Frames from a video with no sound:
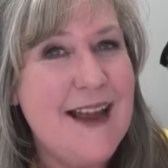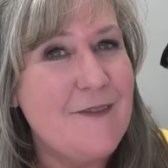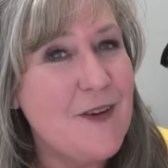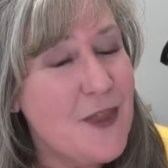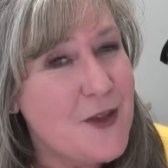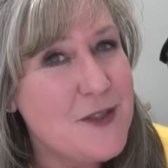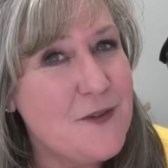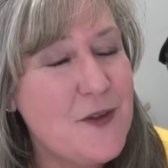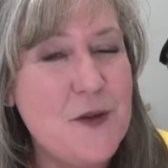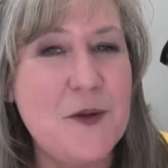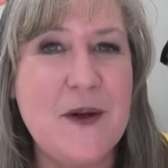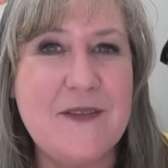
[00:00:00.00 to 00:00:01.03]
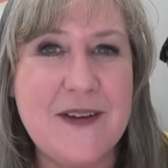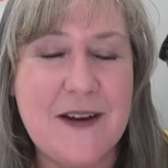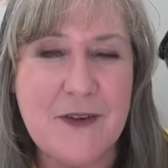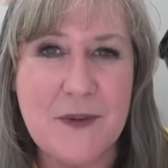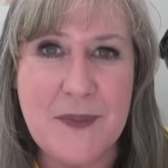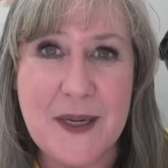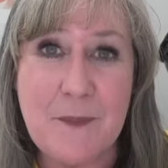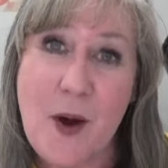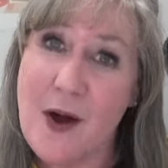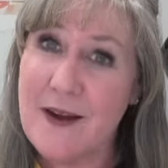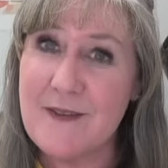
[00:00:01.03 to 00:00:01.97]
For those of you who have never been
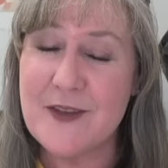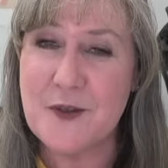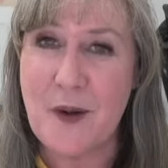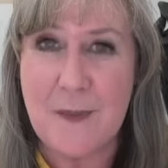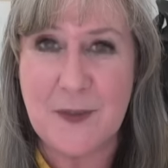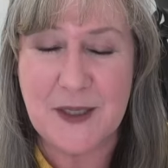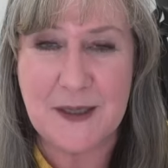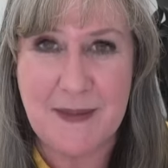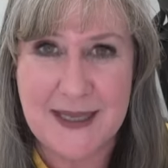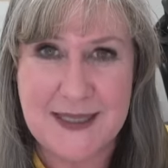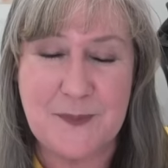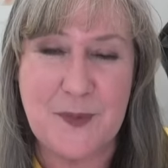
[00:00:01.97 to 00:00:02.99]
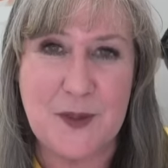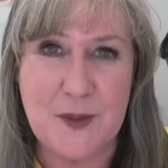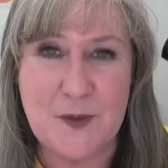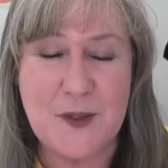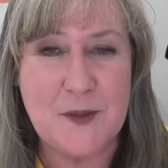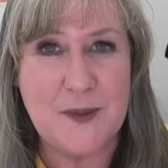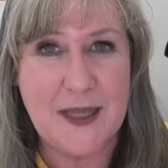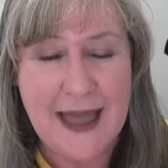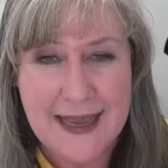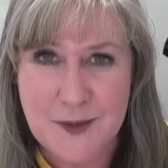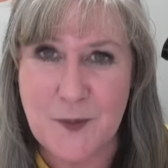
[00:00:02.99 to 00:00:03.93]
part of a Scrapbooking Made Simple YouTube
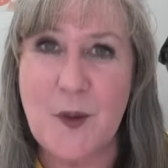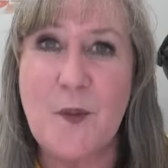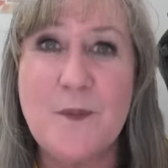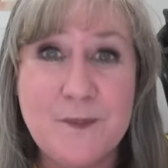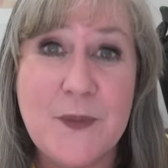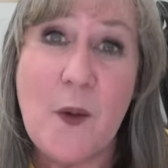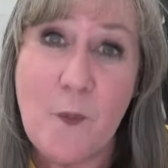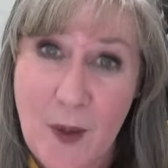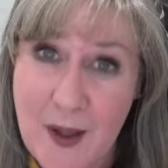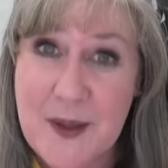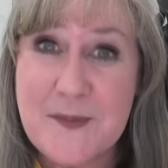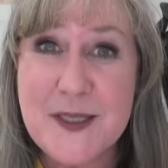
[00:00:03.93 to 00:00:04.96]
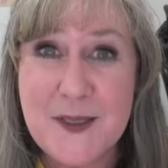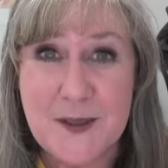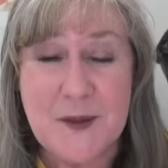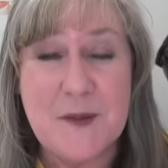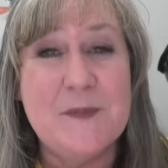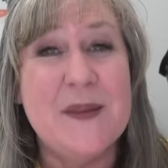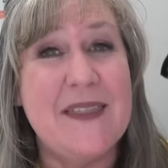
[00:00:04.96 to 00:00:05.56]
class, well welcome to you.